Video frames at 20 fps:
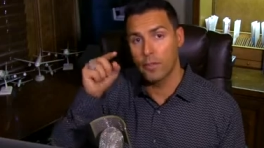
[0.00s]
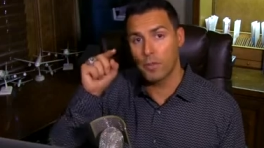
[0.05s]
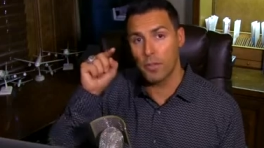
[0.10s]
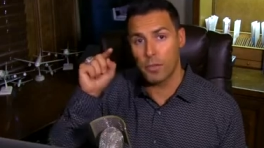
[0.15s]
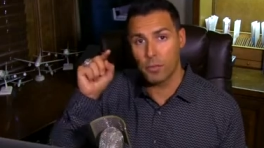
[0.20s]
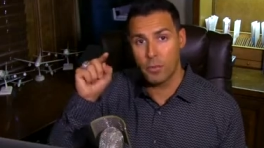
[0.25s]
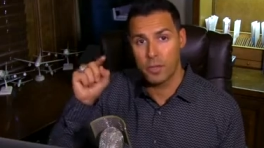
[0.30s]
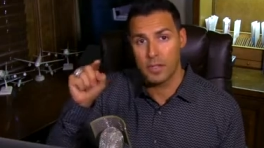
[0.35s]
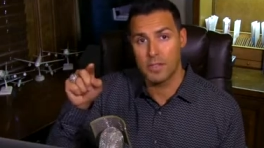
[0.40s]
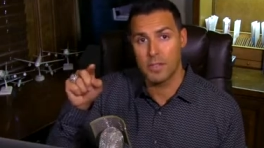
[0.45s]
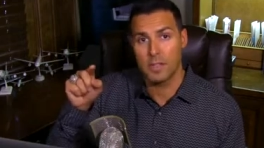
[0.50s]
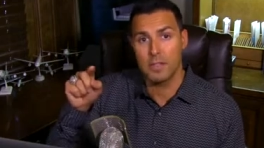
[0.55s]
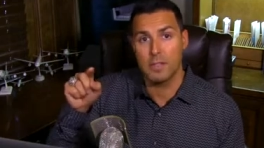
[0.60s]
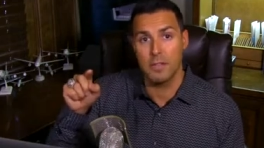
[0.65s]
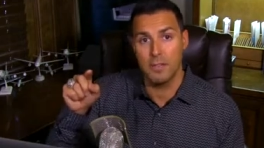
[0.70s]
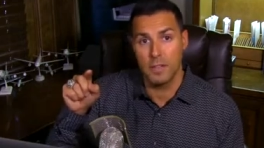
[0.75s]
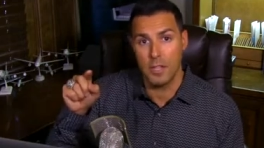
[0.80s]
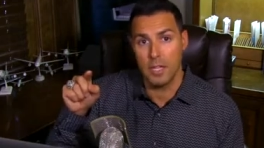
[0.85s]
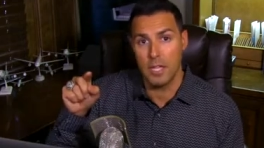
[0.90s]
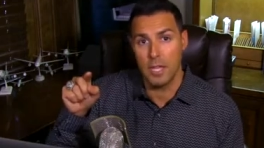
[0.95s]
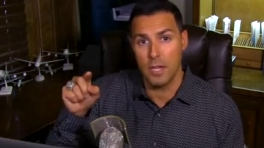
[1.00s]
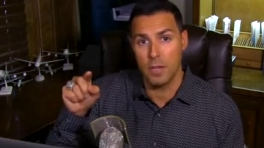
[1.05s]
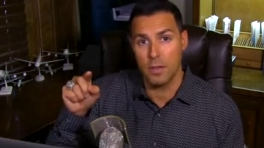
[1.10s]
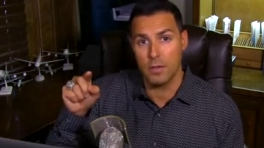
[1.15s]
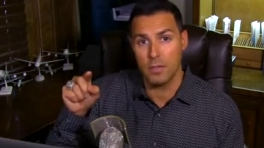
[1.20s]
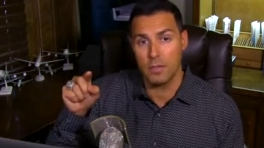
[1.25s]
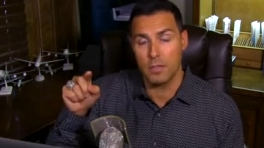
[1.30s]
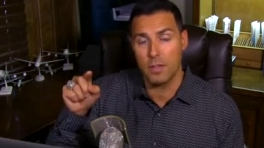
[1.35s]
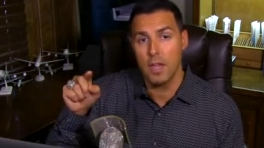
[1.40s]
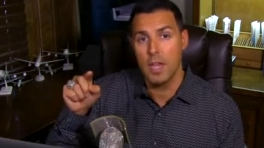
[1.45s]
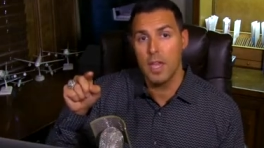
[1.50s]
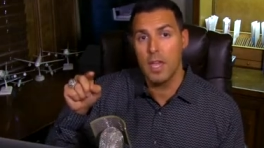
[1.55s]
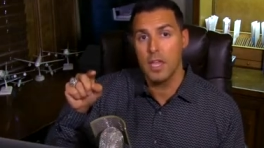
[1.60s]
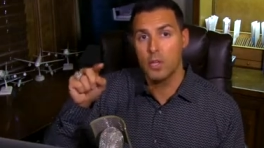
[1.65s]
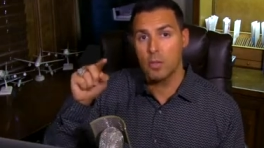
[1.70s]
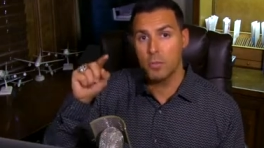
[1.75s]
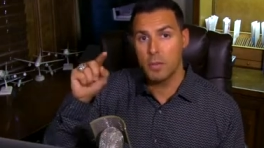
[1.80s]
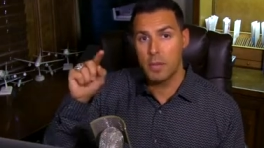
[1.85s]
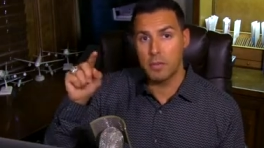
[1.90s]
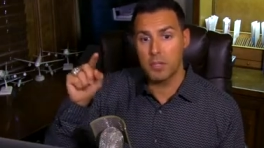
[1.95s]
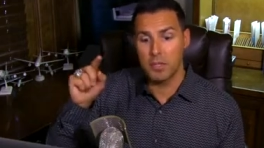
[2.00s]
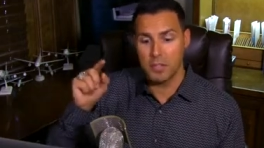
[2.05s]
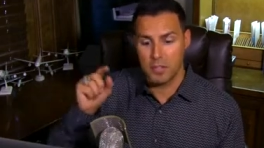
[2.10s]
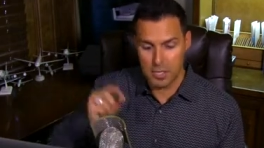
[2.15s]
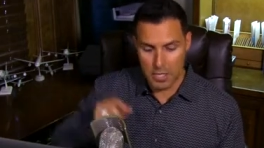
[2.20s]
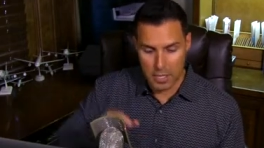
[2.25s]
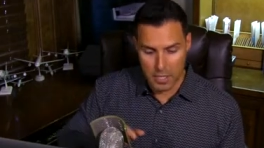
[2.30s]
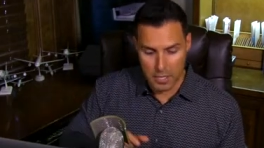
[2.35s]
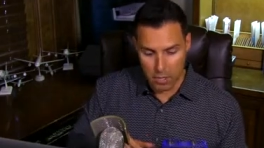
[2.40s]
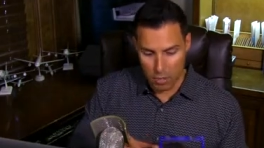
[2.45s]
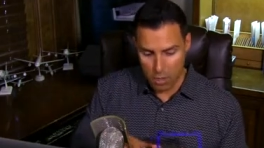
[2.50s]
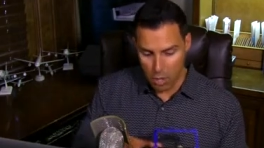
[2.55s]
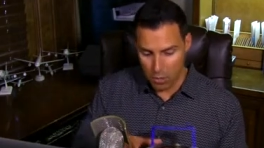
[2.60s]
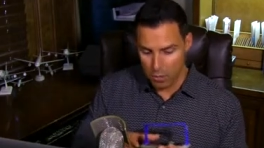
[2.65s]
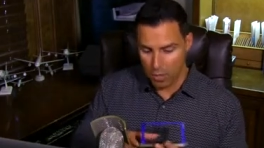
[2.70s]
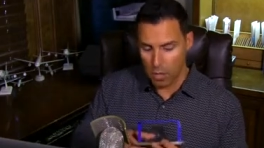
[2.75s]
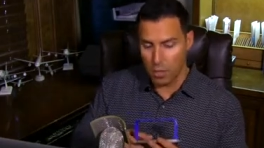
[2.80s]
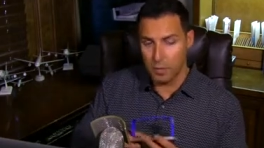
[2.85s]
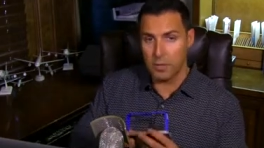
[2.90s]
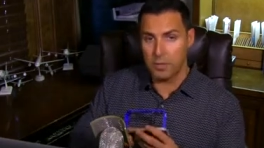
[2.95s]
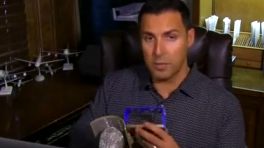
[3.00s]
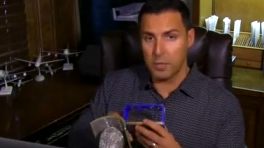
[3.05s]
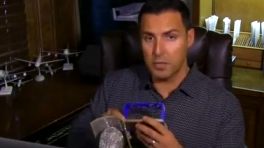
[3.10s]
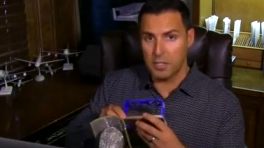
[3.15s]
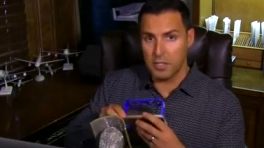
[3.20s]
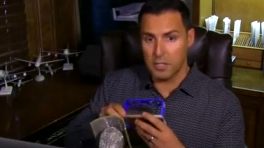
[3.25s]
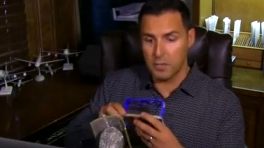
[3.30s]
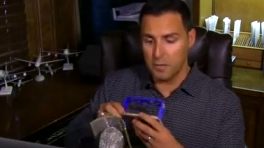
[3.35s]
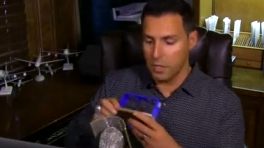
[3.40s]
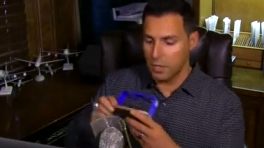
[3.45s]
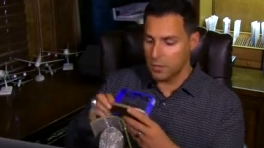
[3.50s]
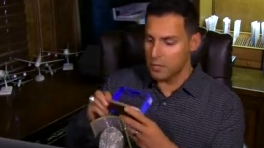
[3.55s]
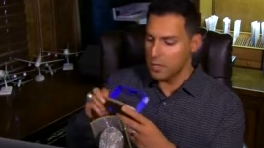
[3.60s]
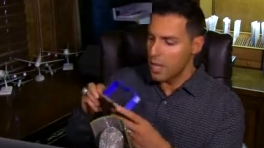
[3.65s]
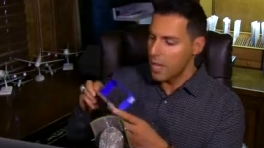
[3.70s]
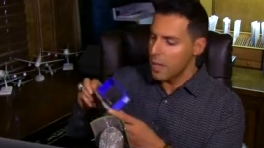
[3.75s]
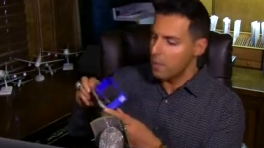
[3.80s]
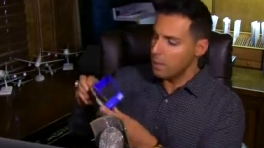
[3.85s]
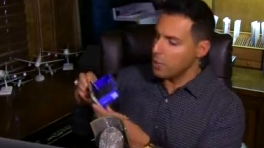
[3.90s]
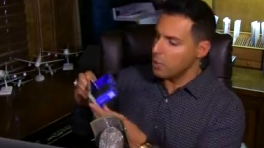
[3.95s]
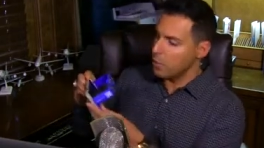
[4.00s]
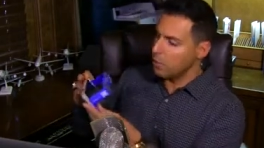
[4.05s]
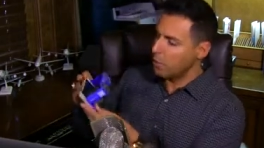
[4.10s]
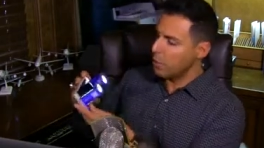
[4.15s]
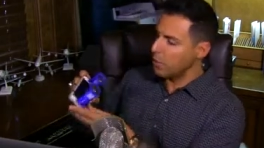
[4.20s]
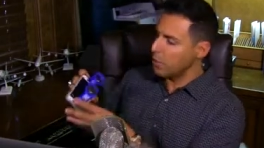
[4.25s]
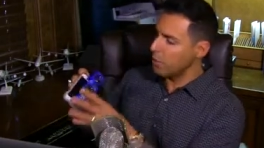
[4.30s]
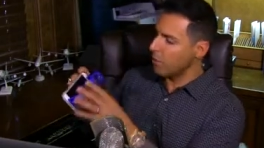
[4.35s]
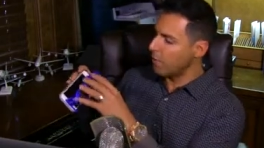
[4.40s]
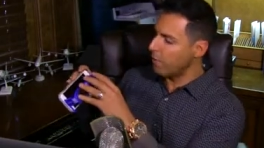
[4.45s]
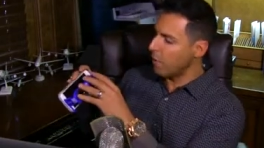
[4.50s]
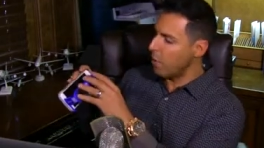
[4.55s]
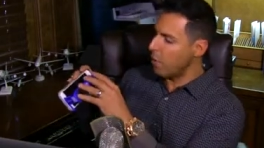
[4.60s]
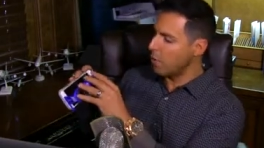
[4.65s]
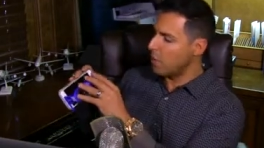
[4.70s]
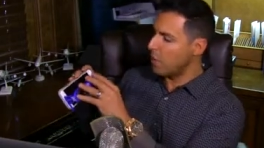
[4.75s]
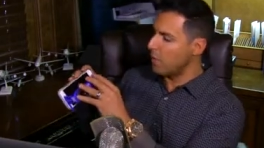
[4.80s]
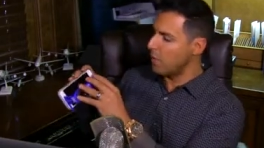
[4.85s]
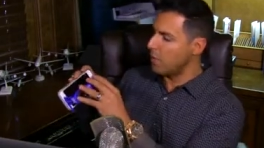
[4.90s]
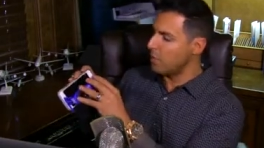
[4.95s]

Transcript: to 360 videos. You'll be able to see all the 360 videos. But you put your phone on